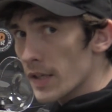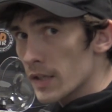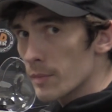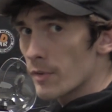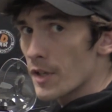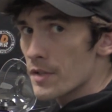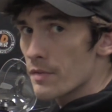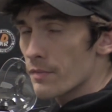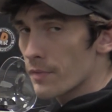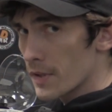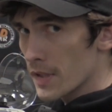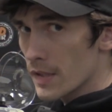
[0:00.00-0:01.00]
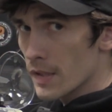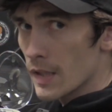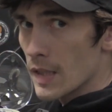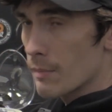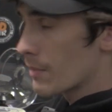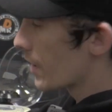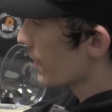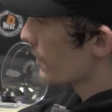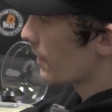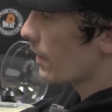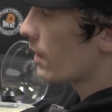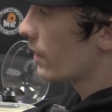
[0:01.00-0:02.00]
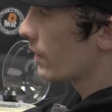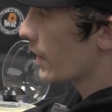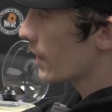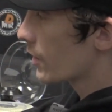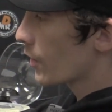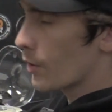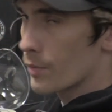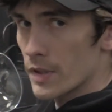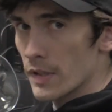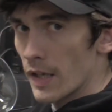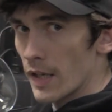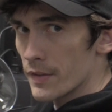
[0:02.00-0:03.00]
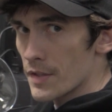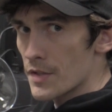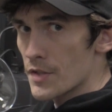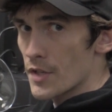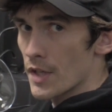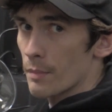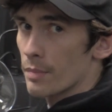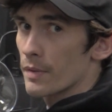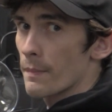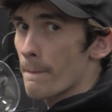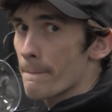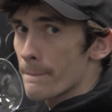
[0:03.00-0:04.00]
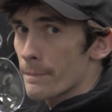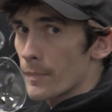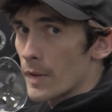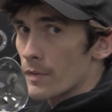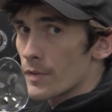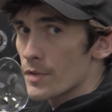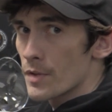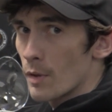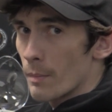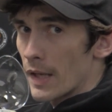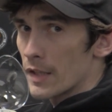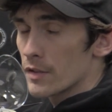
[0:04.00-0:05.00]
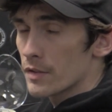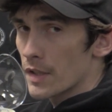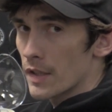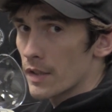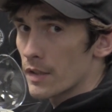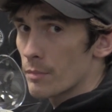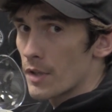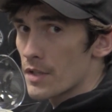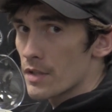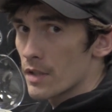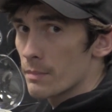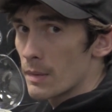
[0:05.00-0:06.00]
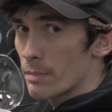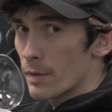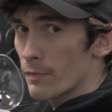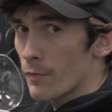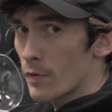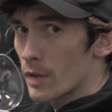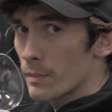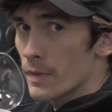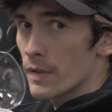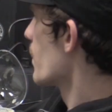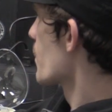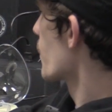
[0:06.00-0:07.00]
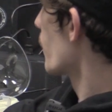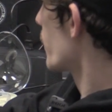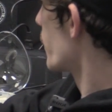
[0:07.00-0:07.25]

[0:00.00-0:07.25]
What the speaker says: calibration free because they're all encoded on this chip. There's no manual calibration to be performed. So